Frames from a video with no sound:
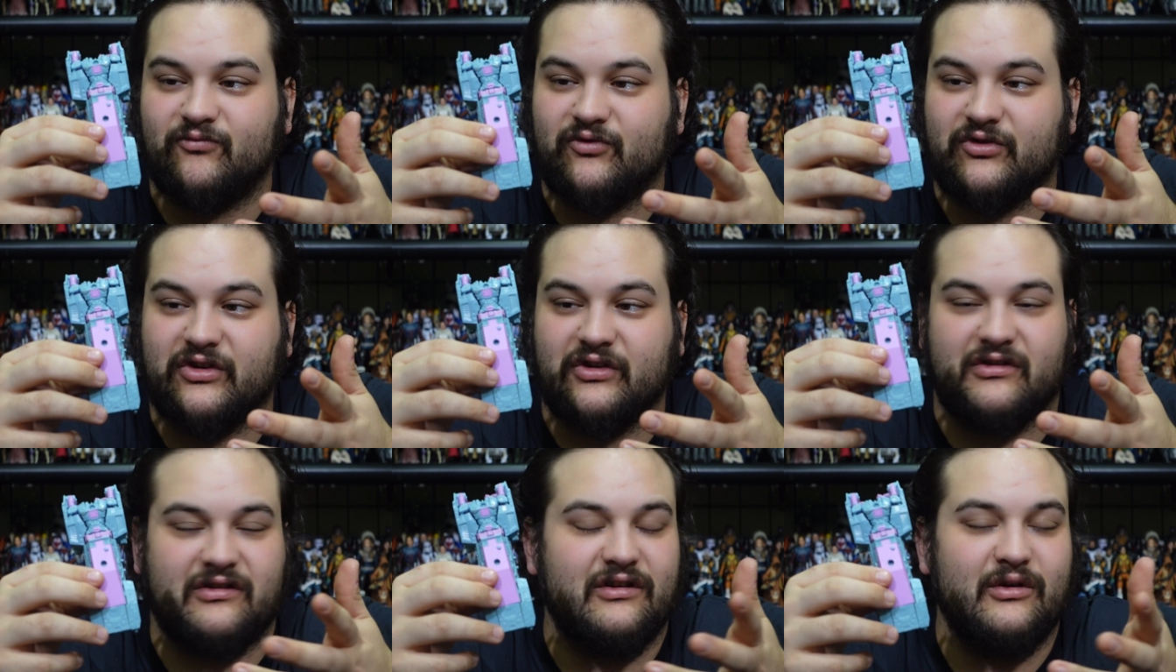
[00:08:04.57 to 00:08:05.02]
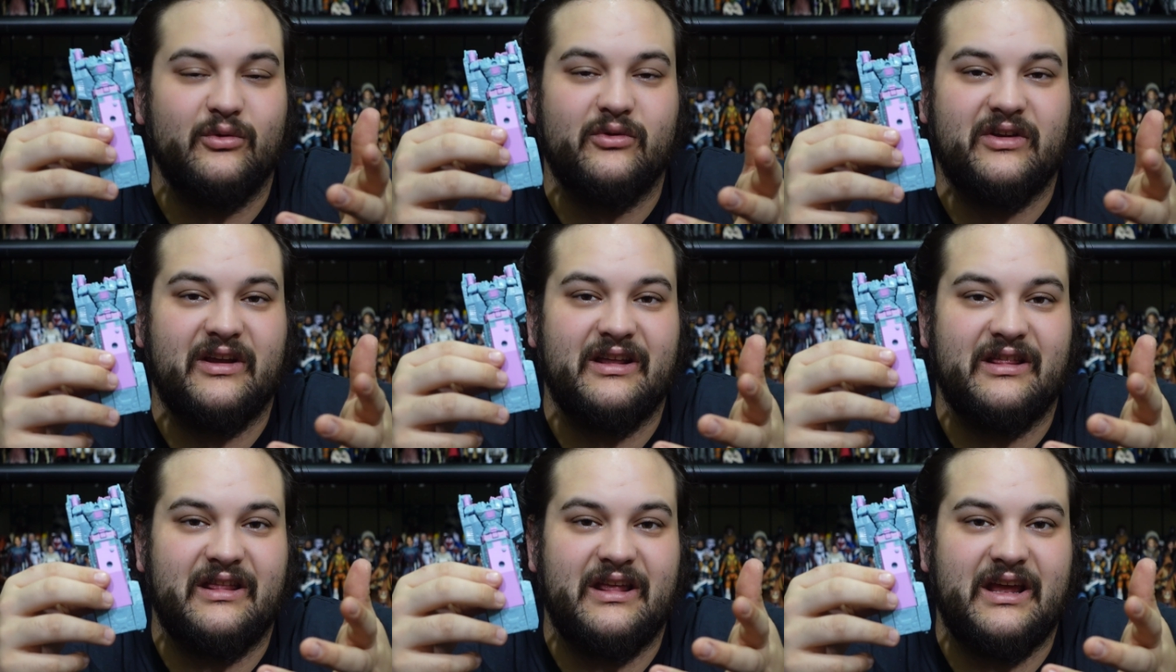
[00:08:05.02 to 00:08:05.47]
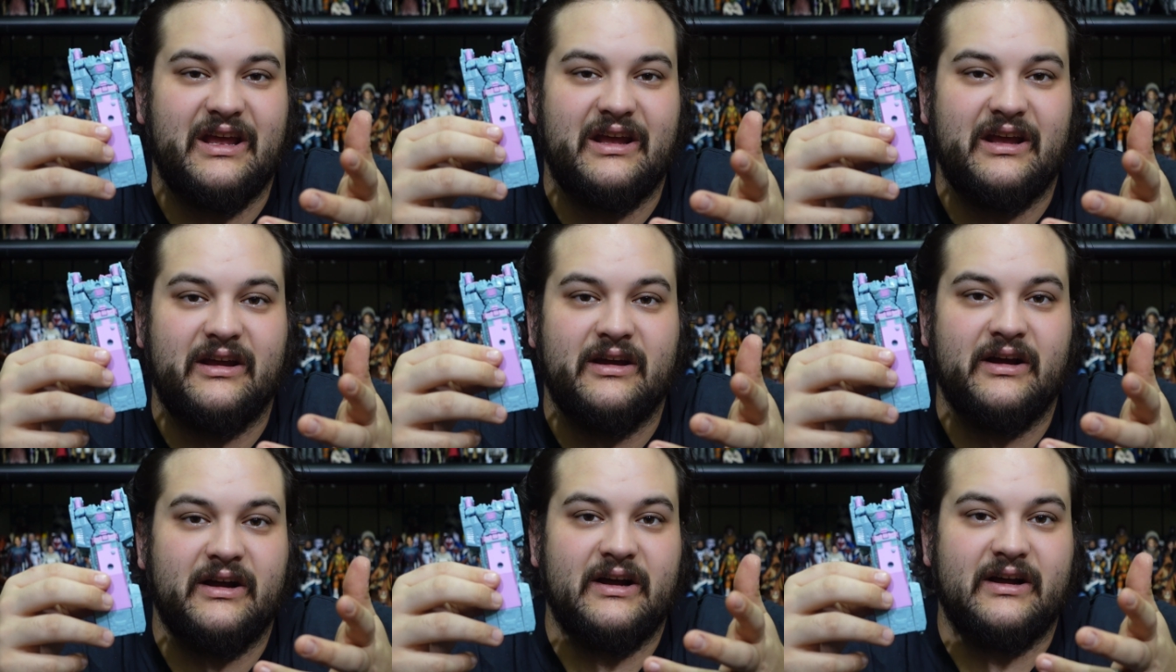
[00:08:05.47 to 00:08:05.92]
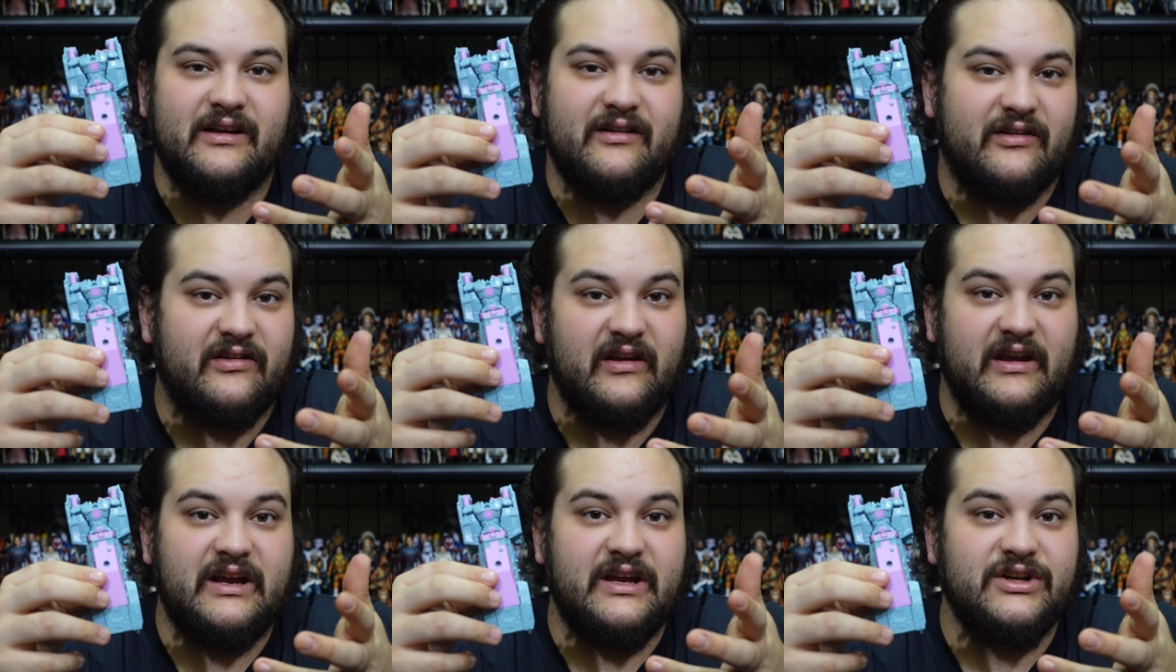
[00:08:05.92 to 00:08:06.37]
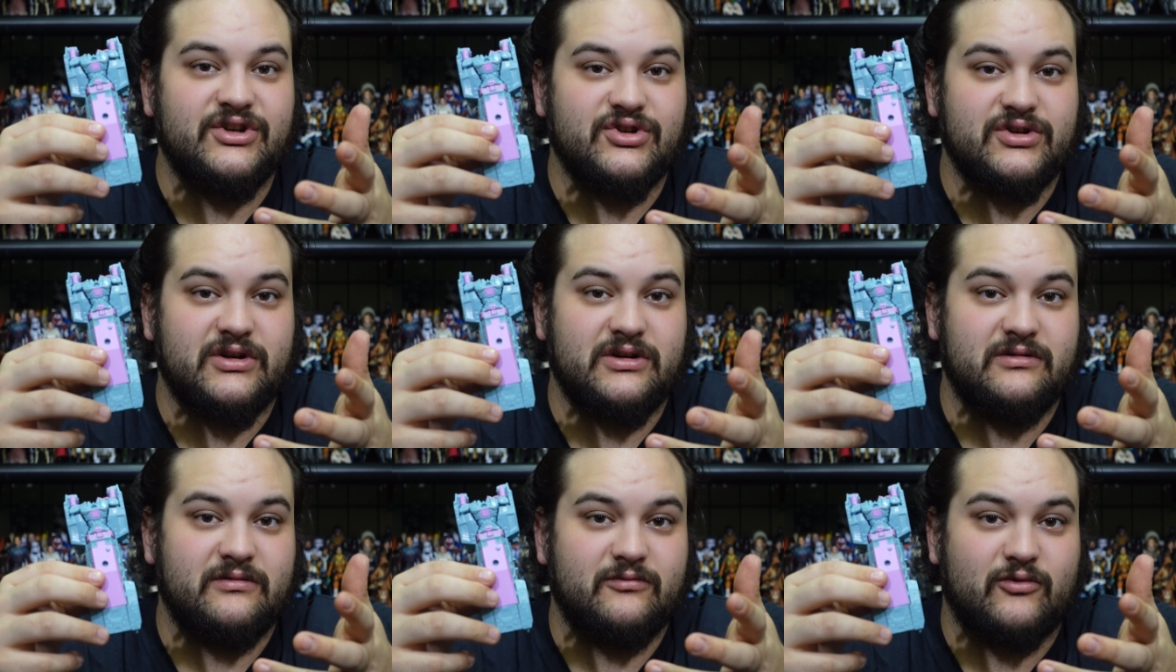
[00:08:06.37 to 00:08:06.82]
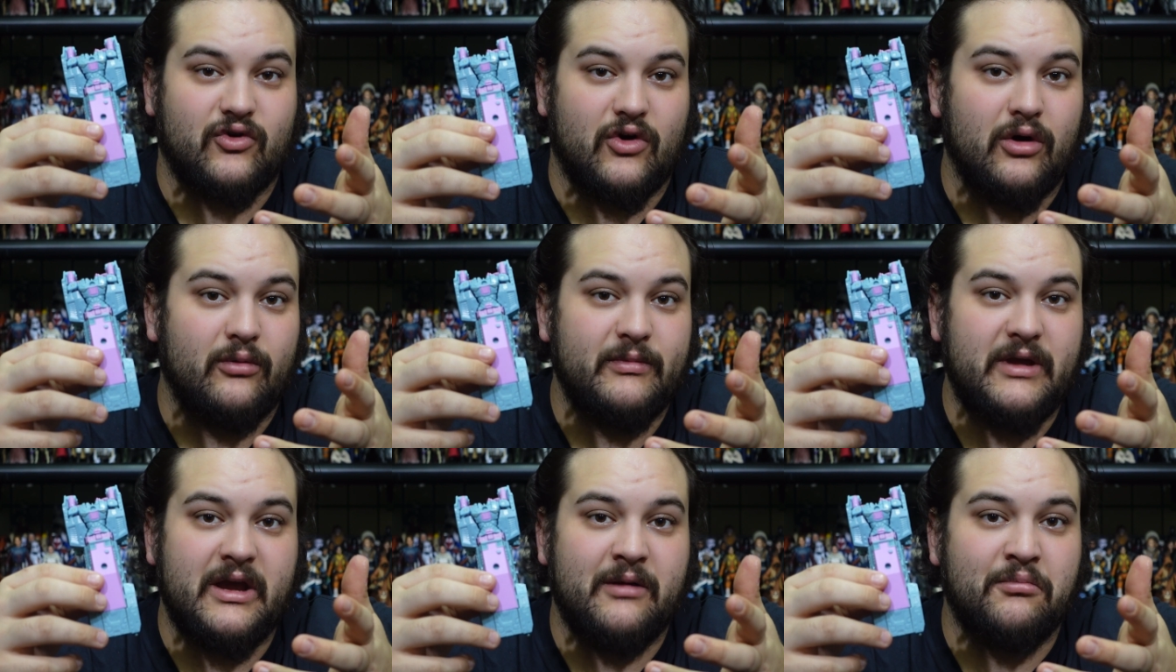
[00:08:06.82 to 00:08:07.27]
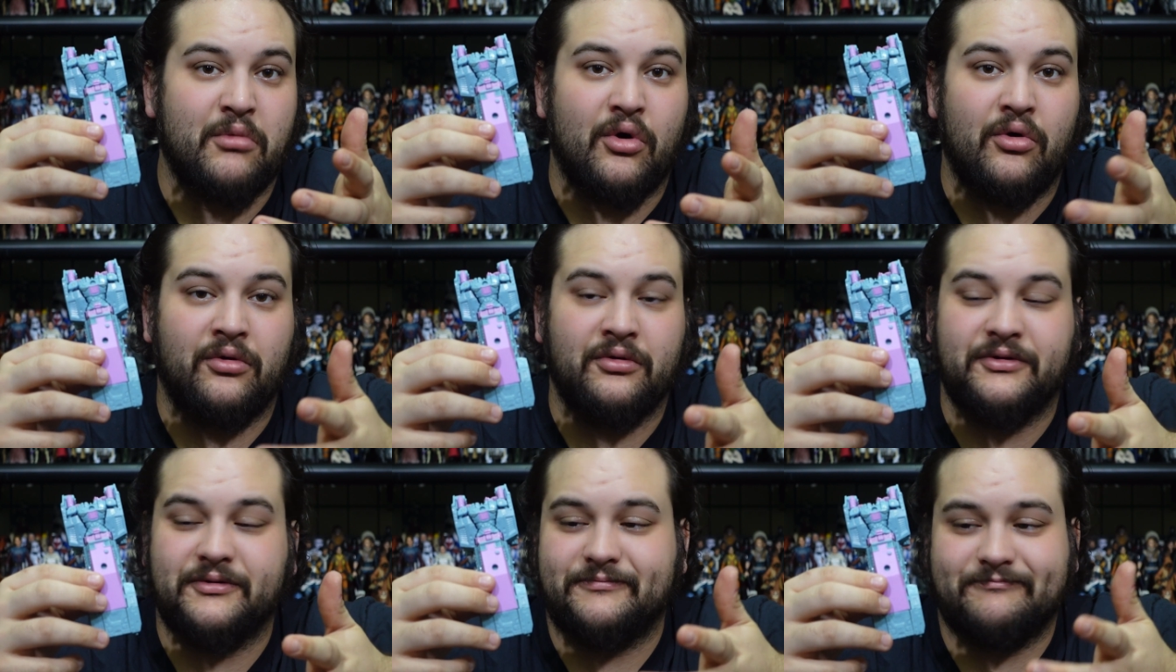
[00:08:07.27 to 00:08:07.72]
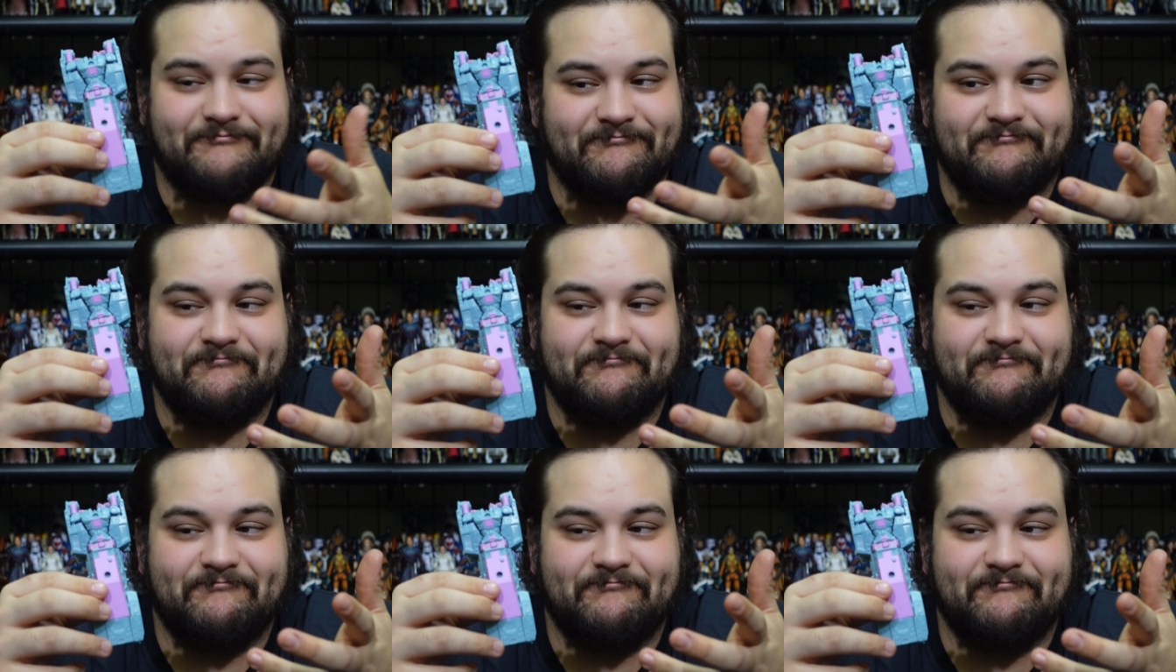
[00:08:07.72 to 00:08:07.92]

just using the siege chromia mold